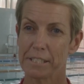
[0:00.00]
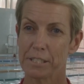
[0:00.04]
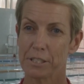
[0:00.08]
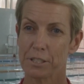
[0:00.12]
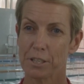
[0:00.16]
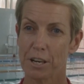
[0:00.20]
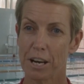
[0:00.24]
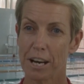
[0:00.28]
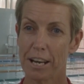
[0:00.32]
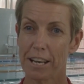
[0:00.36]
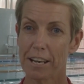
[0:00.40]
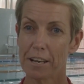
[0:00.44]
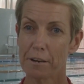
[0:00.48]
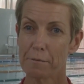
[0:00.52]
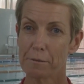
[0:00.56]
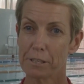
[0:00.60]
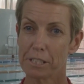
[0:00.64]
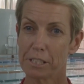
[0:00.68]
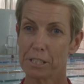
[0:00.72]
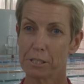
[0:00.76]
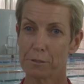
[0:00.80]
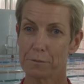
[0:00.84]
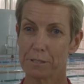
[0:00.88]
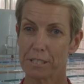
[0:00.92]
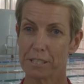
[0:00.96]
Australia
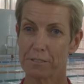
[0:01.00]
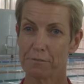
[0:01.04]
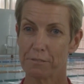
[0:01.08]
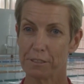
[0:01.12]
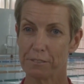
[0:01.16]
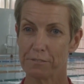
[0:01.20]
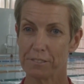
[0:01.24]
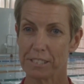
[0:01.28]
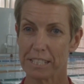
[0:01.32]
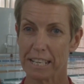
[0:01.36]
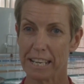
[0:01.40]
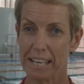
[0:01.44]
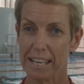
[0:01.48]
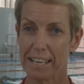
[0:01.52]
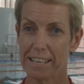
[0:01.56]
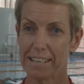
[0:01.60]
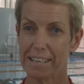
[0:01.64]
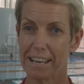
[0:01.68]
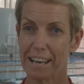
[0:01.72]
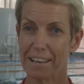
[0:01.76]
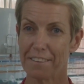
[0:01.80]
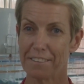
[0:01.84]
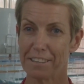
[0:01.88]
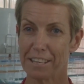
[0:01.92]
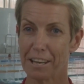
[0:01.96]
when she was
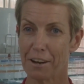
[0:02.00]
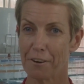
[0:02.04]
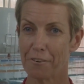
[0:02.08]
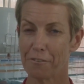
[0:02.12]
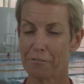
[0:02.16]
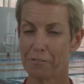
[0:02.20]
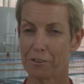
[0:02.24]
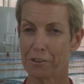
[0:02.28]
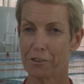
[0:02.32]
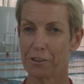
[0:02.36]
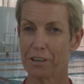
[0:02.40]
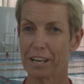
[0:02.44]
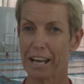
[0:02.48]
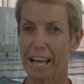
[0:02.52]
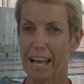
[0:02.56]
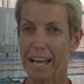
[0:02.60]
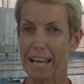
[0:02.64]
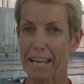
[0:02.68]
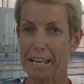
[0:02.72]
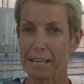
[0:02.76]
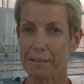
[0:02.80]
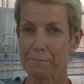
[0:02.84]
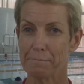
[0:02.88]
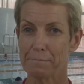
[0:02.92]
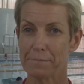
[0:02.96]
15 at the Arafura
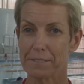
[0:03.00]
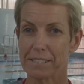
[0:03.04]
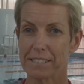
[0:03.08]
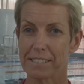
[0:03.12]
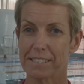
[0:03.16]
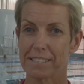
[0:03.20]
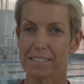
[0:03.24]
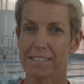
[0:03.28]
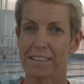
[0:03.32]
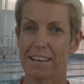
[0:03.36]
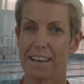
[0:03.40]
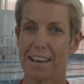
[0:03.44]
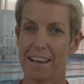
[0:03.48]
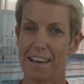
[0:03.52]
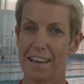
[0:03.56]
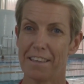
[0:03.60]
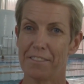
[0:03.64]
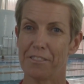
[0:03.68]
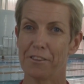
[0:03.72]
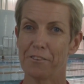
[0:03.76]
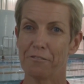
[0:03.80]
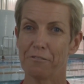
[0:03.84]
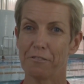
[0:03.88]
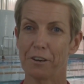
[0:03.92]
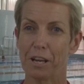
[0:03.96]
Games,
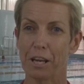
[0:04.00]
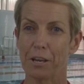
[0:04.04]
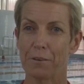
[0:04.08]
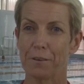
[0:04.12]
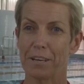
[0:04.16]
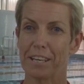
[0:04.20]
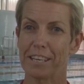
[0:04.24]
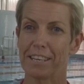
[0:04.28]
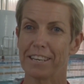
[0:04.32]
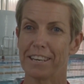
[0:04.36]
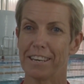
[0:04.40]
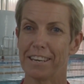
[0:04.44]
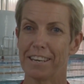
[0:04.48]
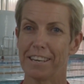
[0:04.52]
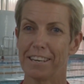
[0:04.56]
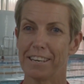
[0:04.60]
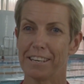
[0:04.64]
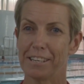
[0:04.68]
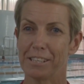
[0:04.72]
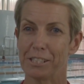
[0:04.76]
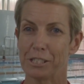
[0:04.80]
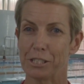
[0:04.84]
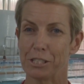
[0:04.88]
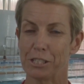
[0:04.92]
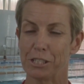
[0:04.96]
and the following
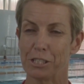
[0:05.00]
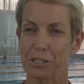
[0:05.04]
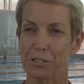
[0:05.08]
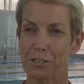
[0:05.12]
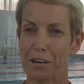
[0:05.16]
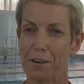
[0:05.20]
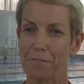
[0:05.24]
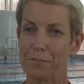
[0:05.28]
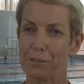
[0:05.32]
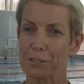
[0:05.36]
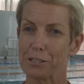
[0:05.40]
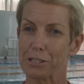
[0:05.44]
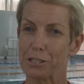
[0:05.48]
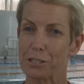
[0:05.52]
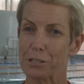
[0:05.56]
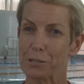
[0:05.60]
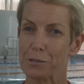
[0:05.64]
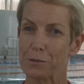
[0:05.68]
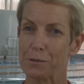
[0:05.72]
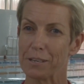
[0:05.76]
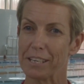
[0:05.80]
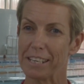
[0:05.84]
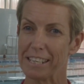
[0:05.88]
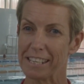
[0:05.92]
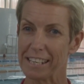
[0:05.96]
year she travelled
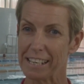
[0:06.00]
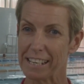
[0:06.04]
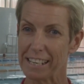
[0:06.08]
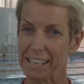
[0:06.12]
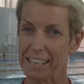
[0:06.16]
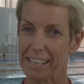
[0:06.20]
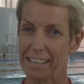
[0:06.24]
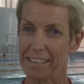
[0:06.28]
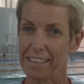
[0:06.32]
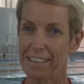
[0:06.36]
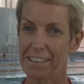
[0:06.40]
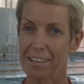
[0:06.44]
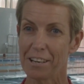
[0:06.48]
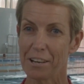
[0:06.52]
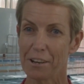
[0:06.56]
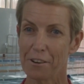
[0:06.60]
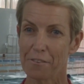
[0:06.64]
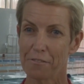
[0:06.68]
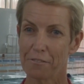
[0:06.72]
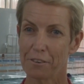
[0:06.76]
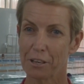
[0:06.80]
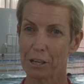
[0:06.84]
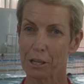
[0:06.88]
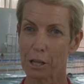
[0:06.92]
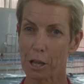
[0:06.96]
to Italy
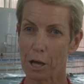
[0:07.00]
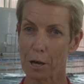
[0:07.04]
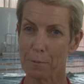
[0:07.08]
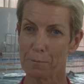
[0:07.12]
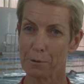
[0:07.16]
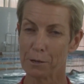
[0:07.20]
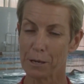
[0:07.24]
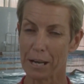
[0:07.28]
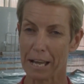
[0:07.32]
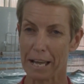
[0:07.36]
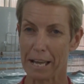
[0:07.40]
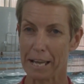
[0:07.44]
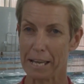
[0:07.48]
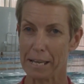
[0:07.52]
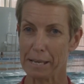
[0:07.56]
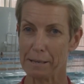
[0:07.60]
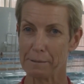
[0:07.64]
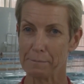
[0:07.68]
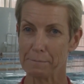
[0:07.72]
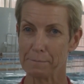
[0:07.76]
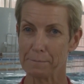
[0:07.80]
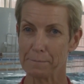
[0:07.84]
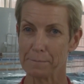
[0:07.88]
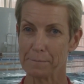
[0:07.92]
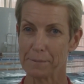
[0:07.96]
for Global
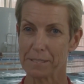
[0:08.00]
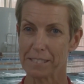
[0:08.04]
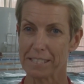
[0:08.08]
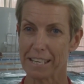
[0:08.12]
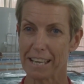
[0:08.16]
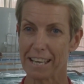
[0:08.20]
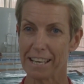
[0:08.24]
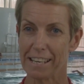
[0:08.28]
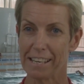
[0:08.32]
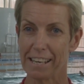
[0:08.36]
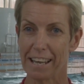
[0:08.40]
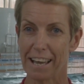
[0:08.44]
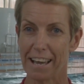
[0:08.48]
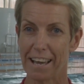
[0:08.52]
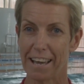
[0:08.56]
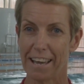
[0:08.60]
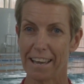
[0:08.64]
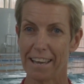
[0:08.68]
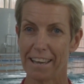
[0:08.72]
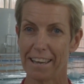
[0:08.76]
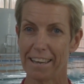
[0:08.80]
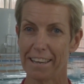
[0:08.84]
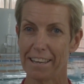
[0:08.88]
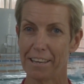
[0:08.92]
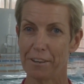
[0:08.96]
Games,
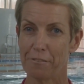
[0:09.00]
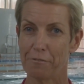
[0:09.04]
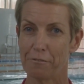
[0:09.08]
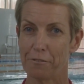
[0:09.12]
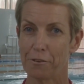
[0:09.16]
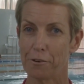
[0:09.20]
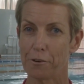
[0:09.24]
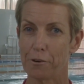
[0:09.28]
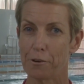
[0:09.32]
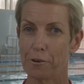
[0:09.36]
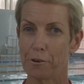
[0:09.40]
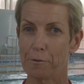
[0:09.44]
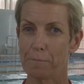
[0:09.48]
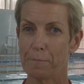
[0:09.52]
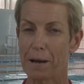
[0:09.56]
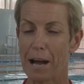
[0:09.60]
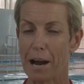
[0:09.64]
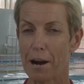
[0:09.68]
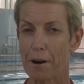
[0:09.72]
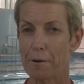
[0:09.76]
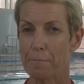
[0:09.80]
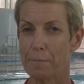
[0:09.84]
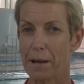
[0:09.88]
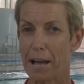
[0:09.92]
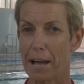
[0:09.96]
LA for
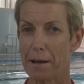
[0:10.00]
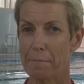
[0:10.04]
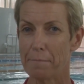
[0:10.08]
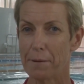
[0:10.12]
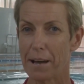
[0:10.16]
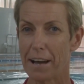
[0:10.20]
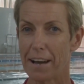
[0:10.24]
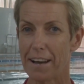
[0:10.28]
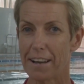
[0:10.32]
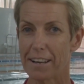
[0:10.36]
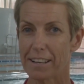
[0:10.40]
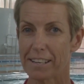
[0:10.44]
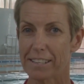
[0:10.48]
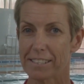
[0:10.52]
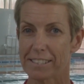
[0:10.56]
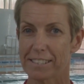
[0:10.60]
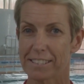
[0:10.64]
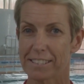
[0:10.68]
Parapampax,